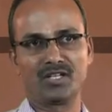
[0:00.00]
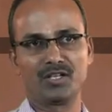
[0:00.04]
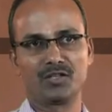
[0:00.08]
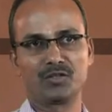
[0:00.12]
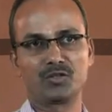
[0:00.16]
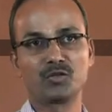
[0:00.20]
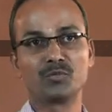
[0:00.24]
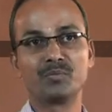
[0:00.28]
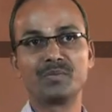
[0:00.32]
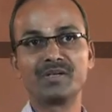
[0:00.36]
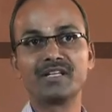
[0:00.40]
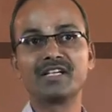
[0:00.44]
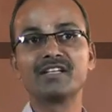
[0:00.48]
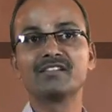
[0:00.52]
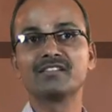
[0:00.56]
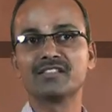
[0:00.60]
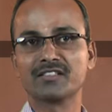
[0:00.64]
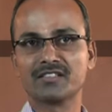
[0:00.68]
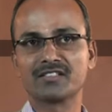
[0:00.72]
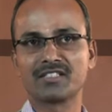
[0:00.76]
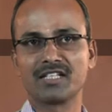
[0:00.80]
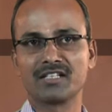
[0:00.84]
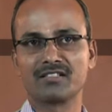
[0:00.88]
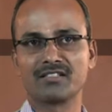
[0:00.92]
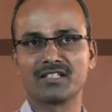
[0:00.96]
to begin this
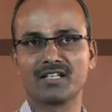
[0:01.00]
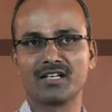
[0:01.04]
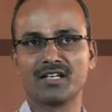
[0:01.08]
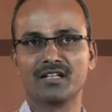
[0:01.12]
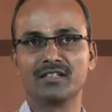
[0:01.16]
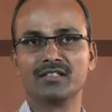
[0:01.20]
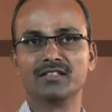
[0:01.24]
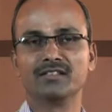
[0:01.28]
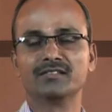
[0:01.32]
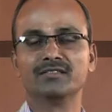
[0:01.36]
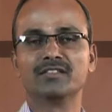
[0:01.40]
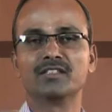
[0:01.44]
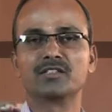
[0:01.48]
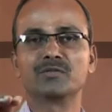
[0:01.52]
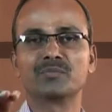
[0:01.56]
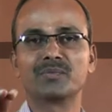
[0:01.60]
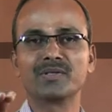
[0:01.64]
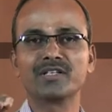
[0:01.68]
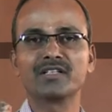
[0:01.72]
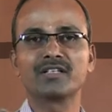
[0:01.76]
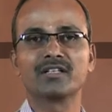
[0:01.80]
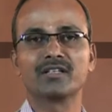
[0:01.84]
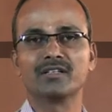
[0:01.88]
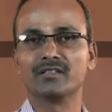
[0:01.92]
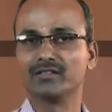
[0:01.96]
stanza,
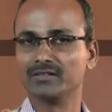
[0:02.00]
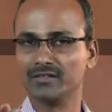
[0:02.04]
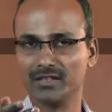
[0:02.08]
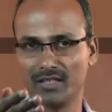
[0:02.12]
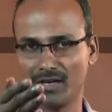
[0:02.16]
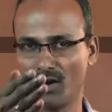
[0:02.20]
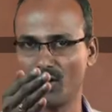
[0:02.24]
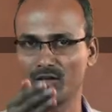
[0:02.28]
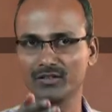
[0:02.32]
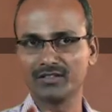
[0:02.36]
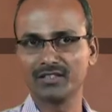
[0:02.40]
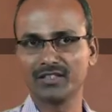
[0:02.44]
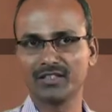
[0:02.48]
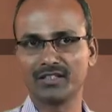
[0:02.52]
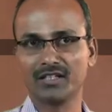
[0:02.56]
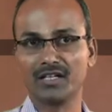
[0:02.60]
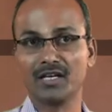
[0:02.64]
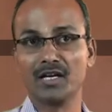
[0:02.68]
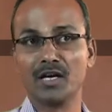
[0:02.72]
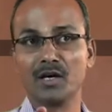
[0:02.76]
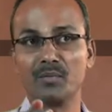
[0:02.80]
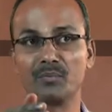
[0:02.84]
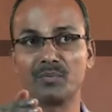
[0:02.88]
the author